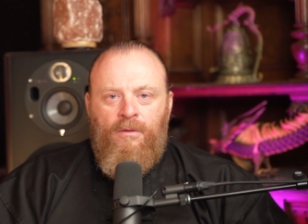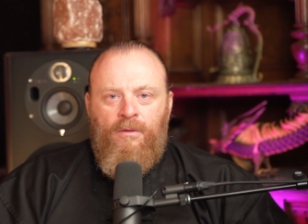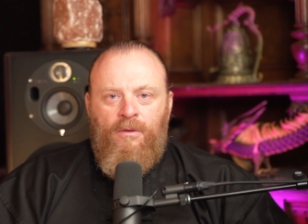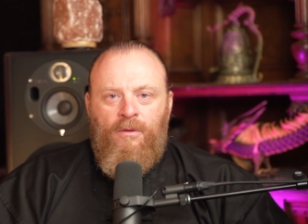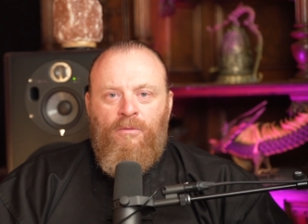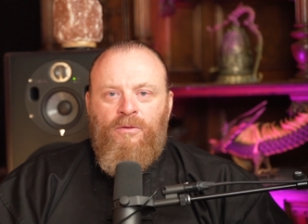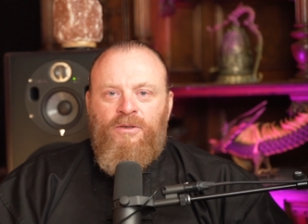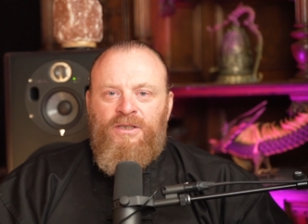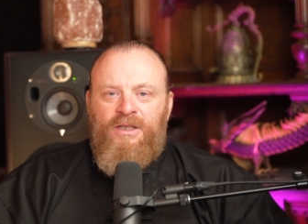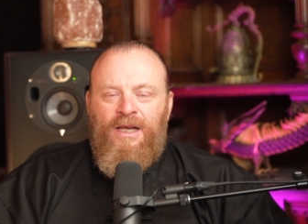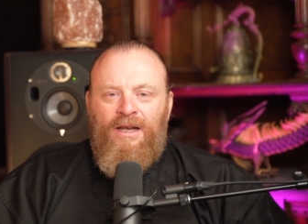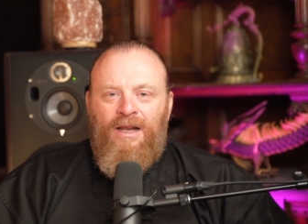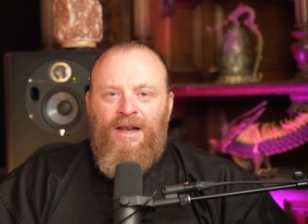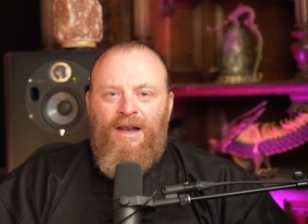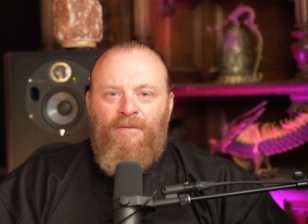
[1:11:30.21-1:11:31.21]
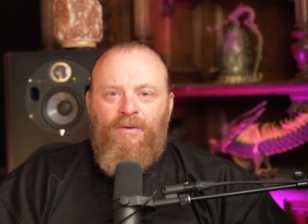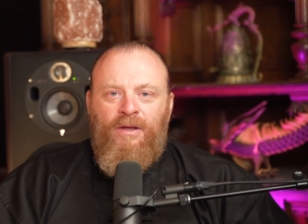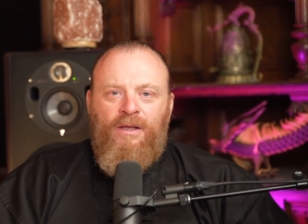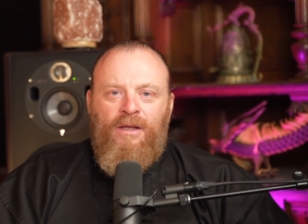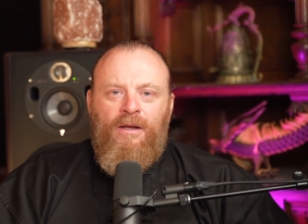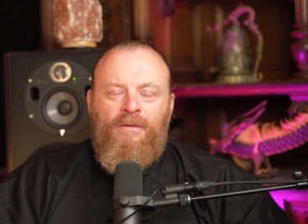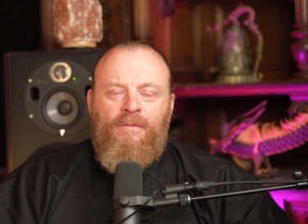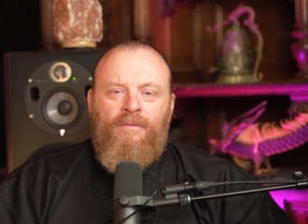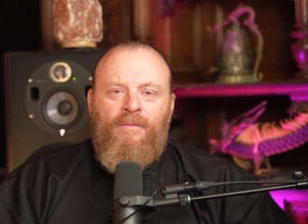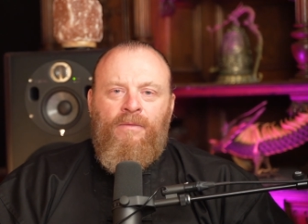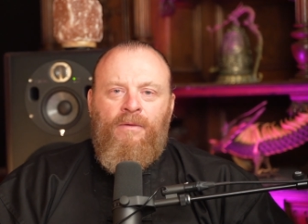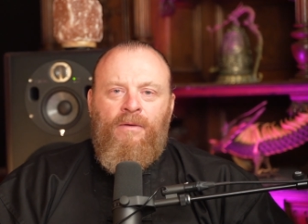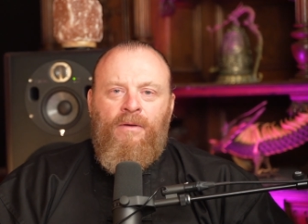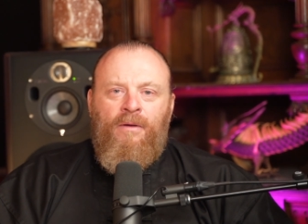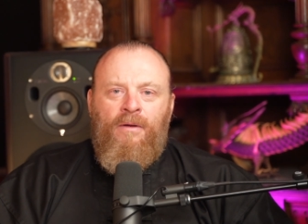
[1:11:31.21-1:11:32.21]
You will see it in everything.
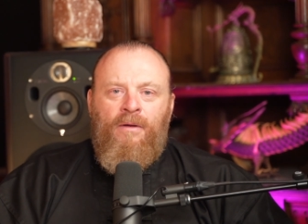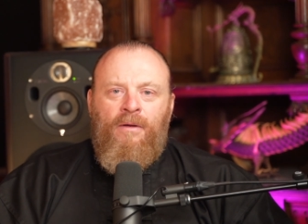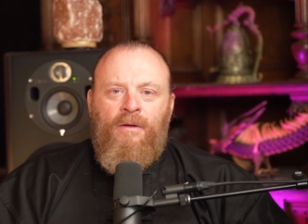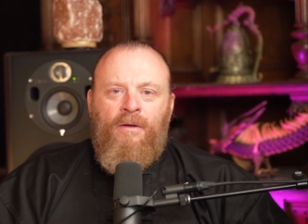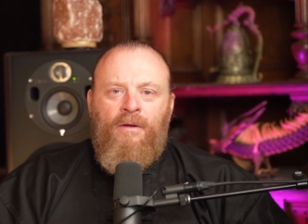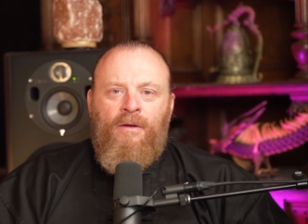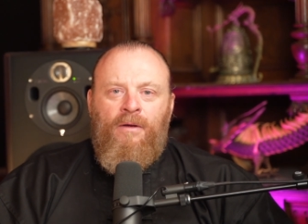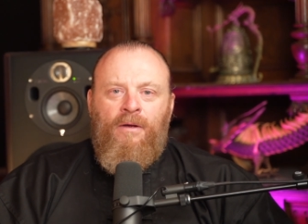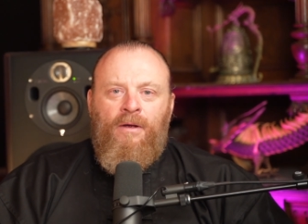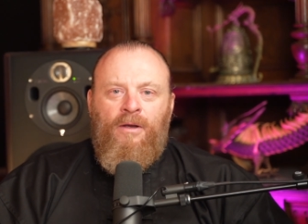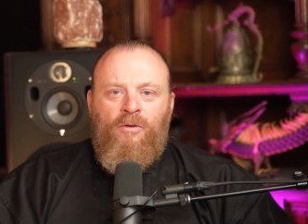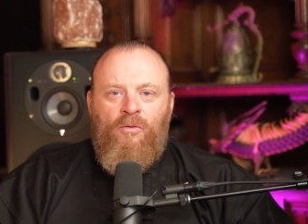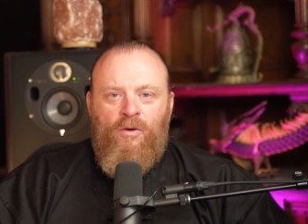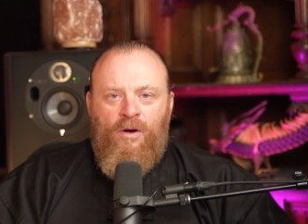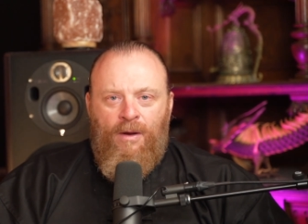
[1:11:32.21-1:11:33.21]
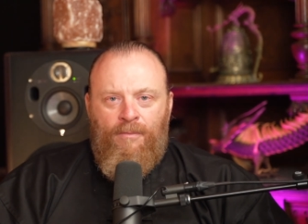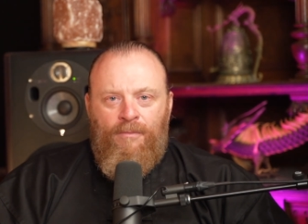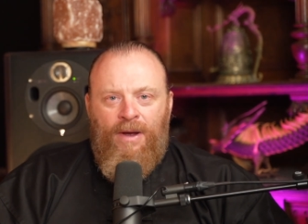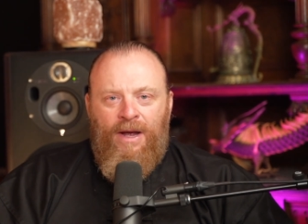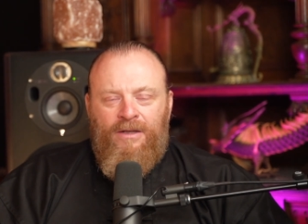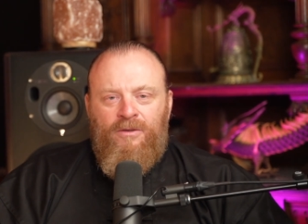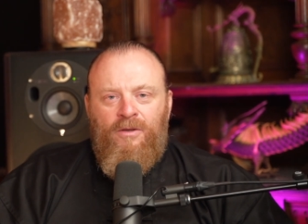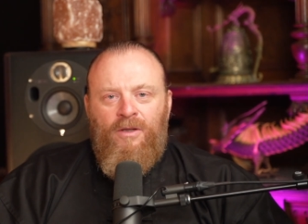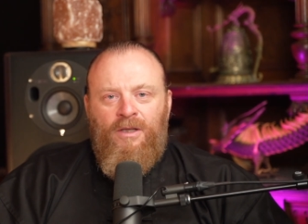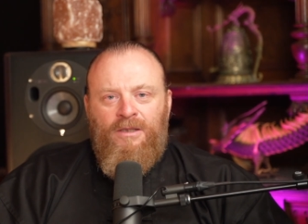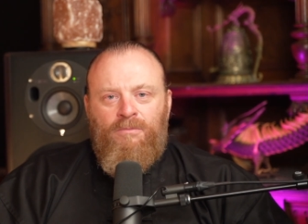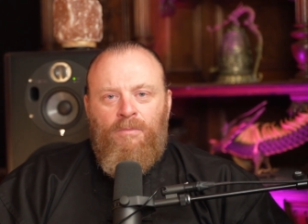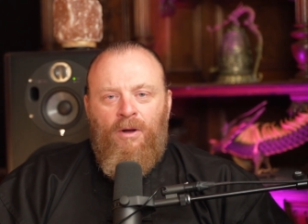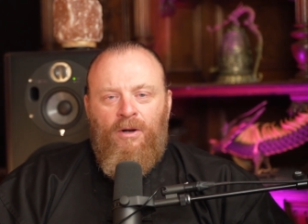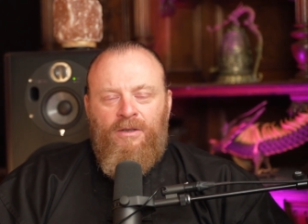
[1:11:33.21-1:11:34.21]
And you'll come back to
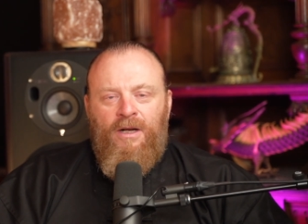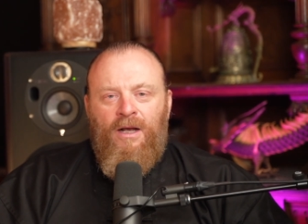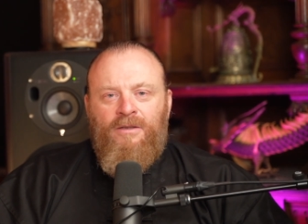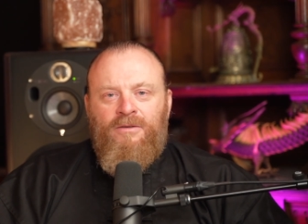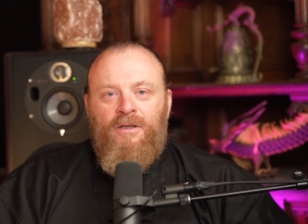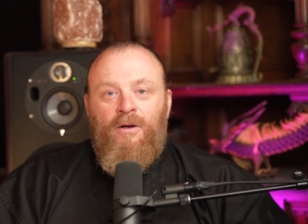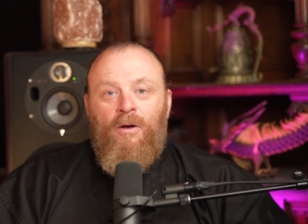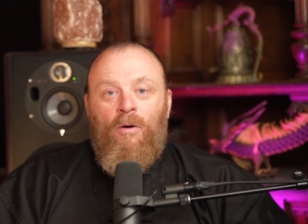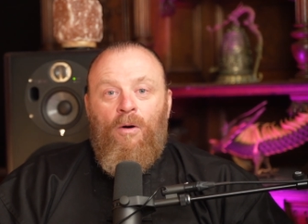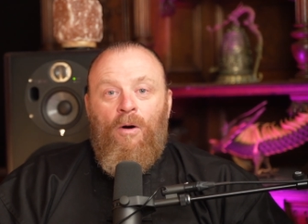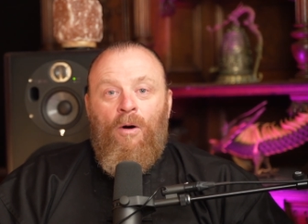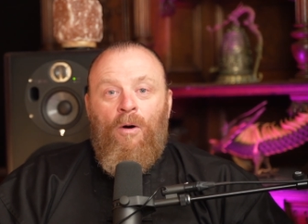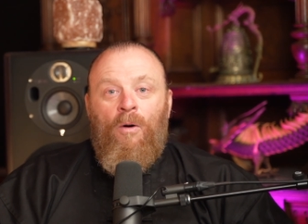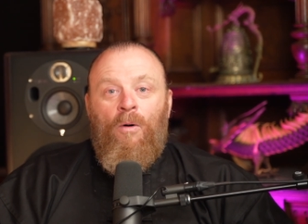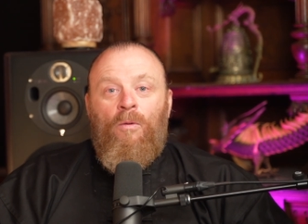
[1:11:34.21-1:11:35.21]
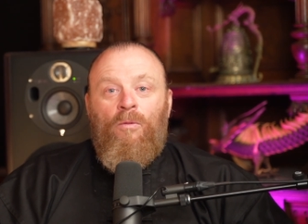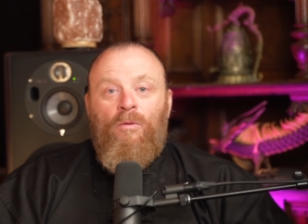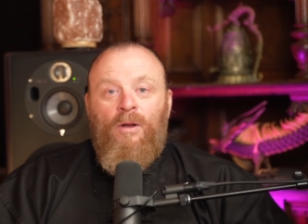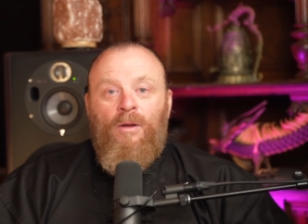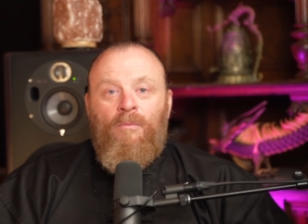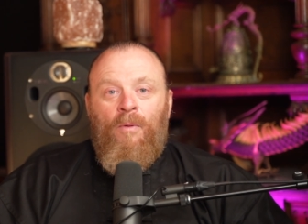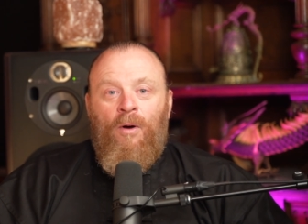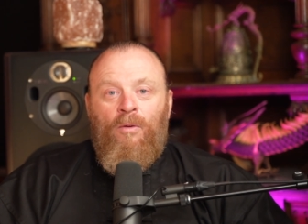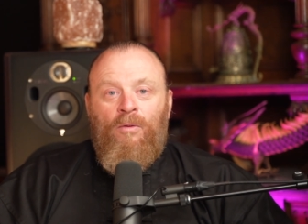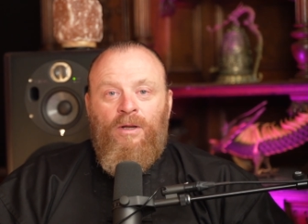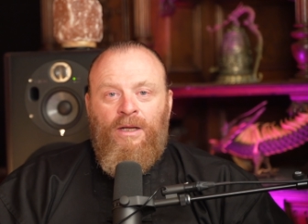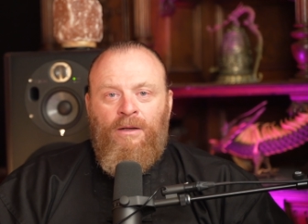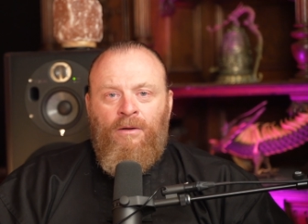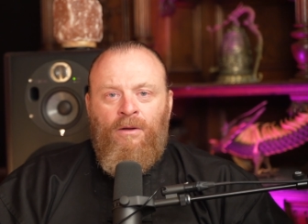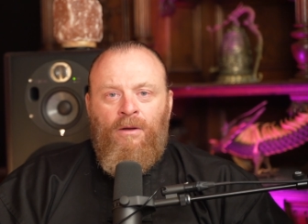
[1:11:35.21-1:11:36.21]
this podcast and go, holy moly,